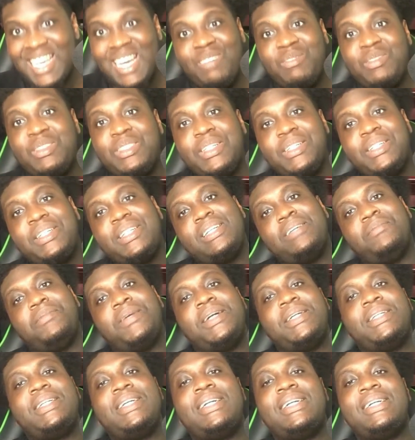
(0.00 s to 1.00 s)
I'm joking
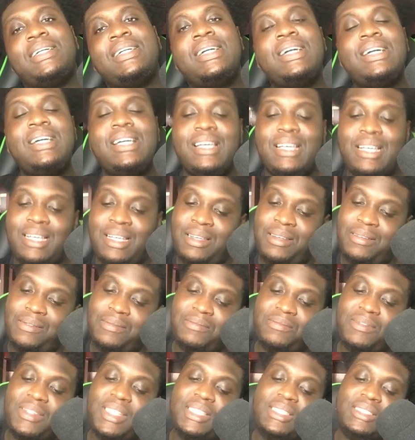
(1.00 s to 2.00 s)
about that.
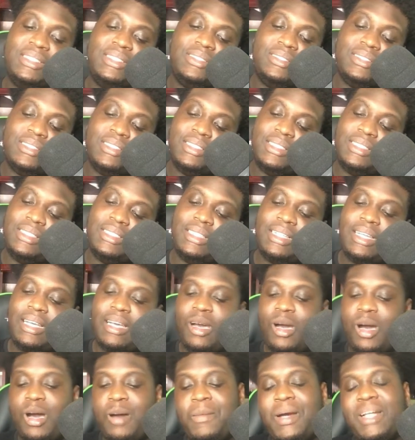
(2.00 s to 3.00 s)
Really and truly,
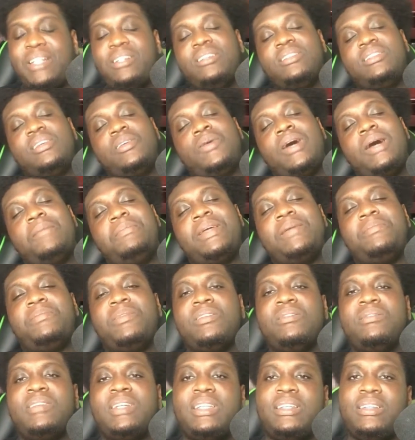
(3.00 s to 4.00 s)
I don't know why
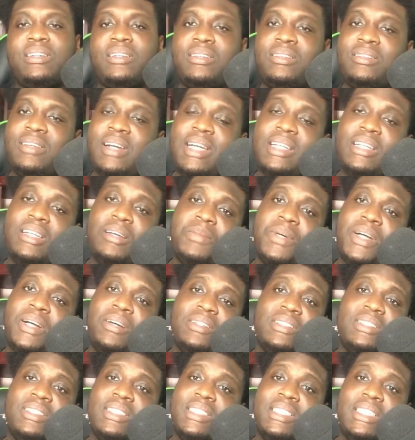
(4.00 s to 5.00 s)
people are really crying
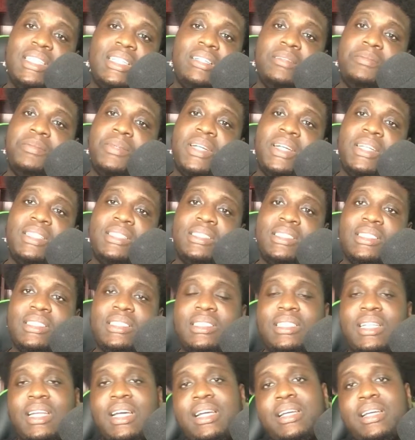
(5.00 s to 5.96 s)
about the ticket prices.